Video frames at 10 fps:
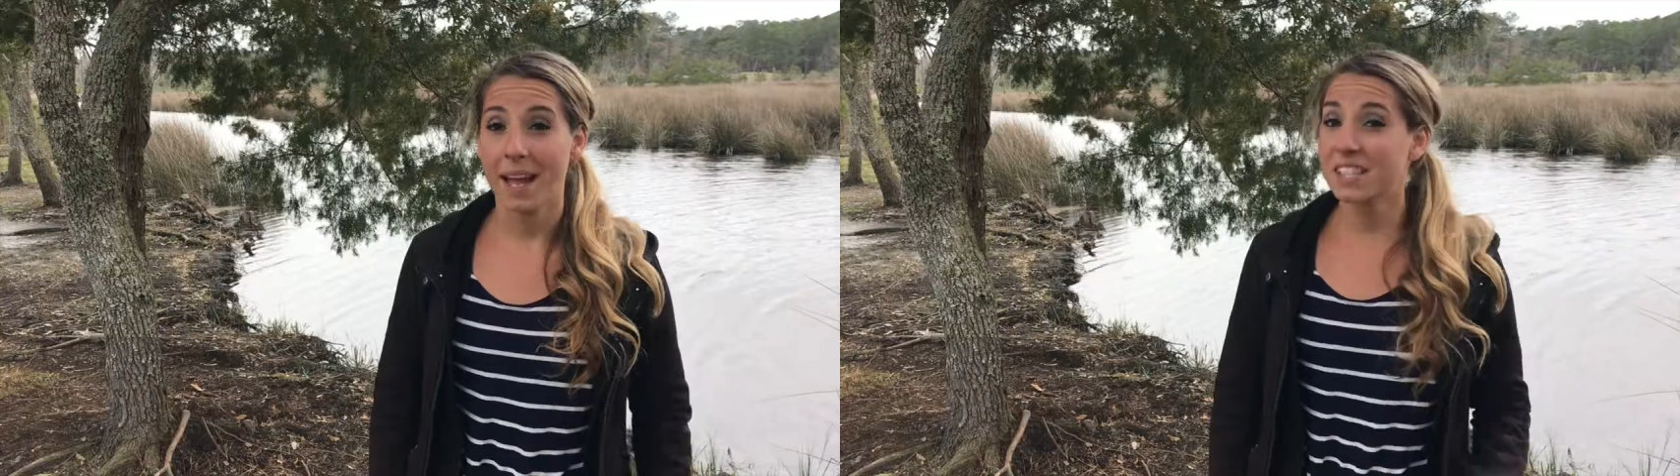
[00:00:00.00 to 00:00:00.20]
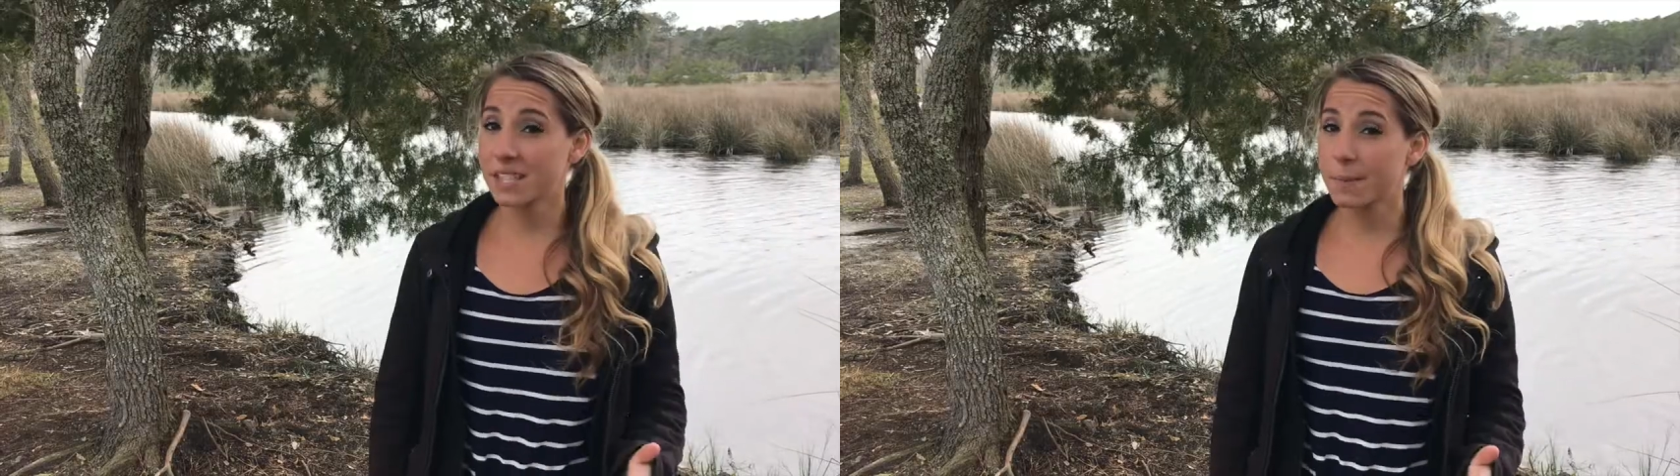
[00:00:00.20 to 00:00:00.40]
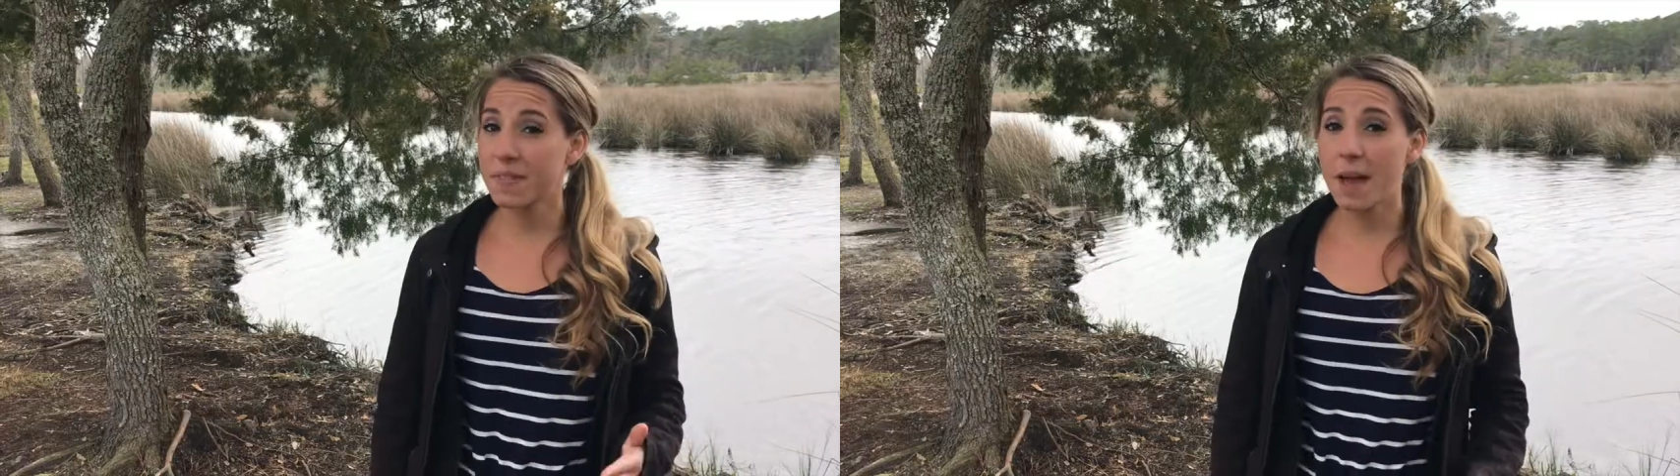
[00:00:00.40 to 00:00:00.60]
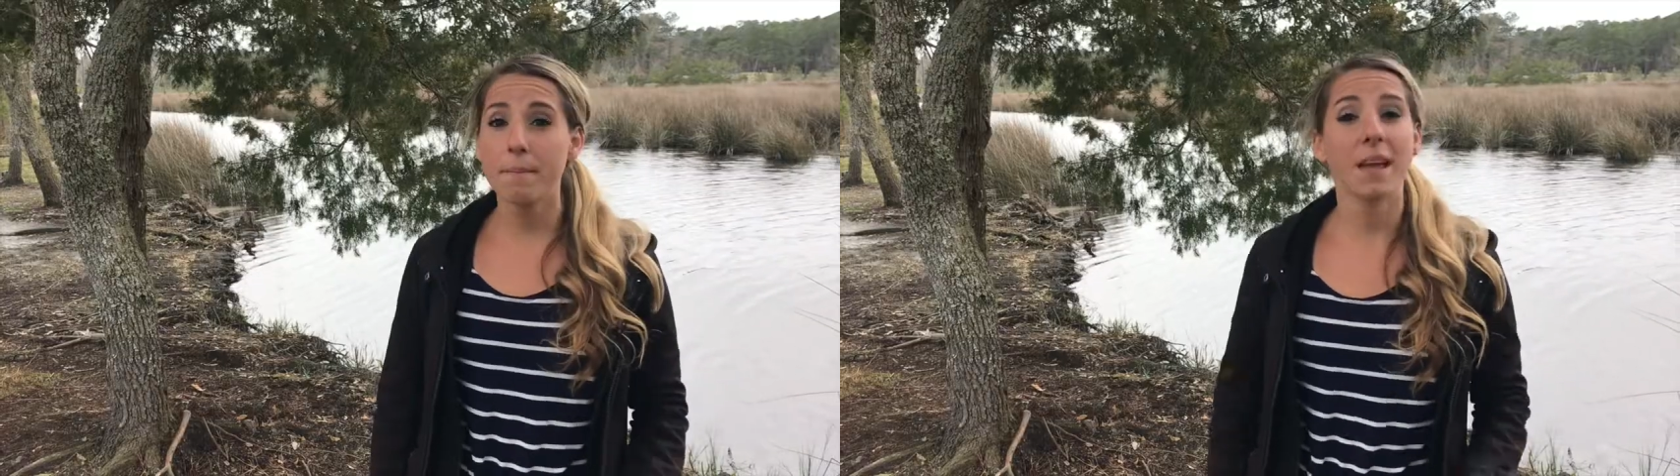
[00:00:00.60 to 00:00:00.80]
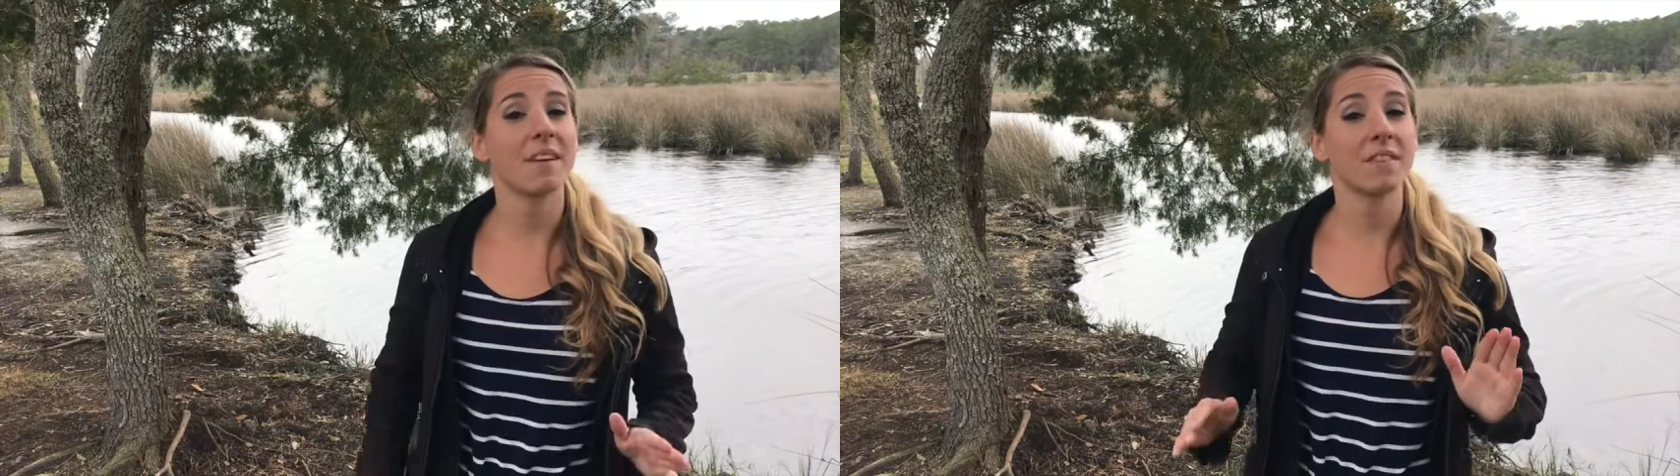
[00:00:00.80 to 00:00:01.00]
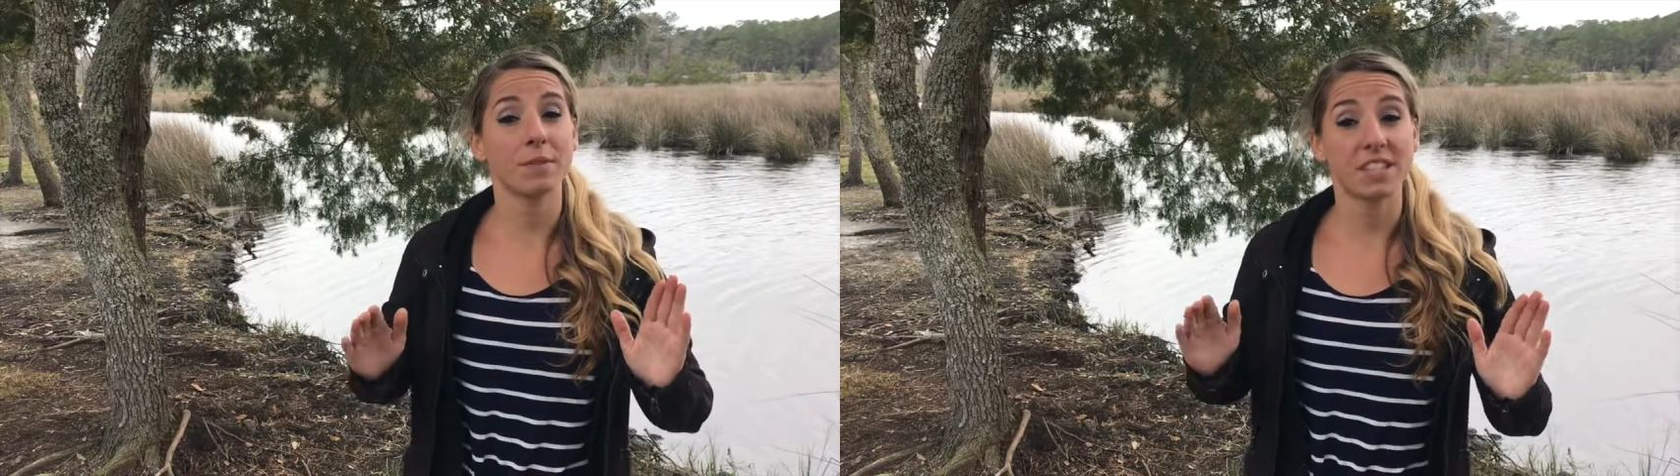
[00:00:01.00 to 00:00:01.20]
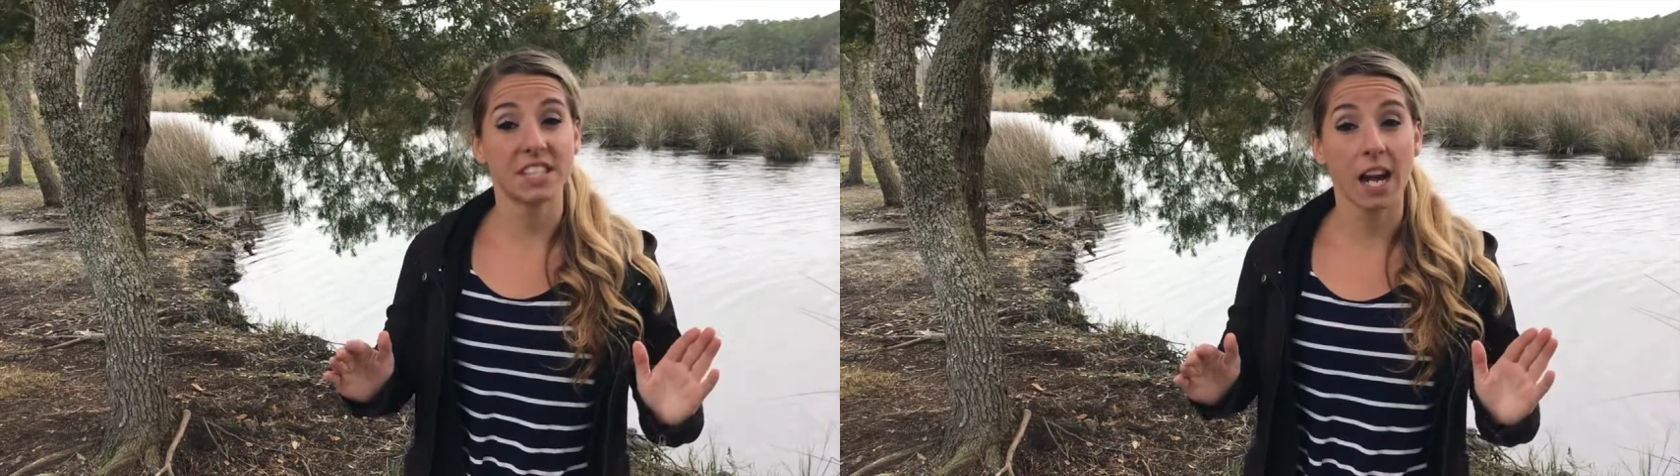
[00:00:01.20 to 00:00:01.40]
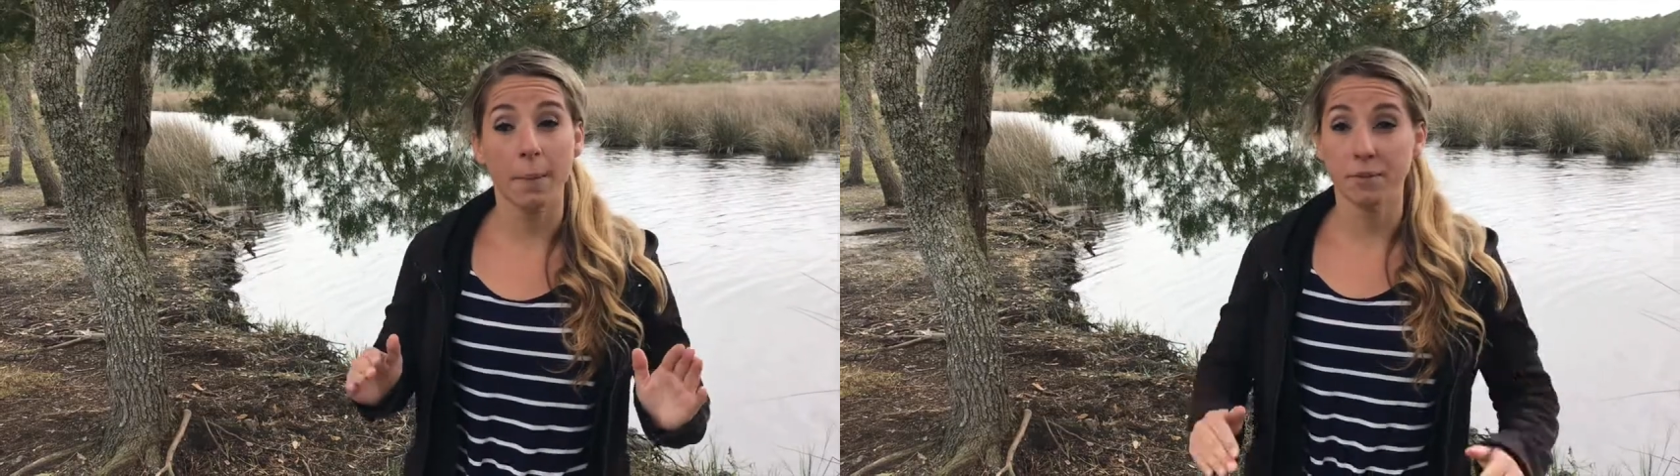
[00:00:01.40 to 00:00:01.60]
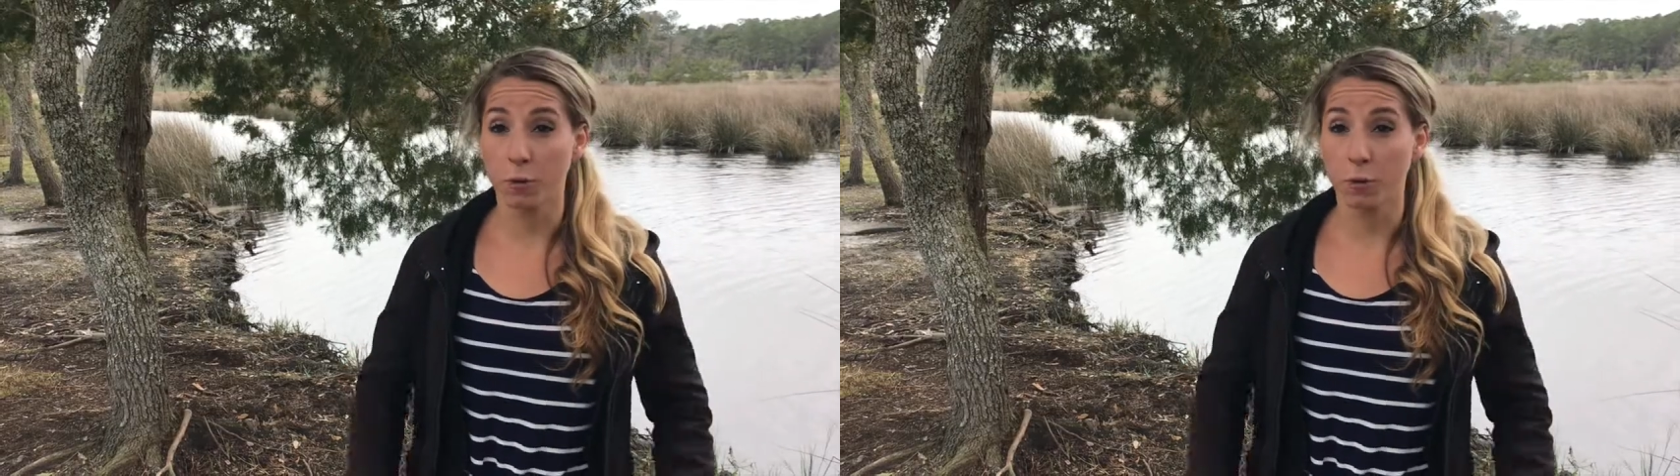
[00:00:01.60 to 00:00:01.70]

and some of them may have even stopped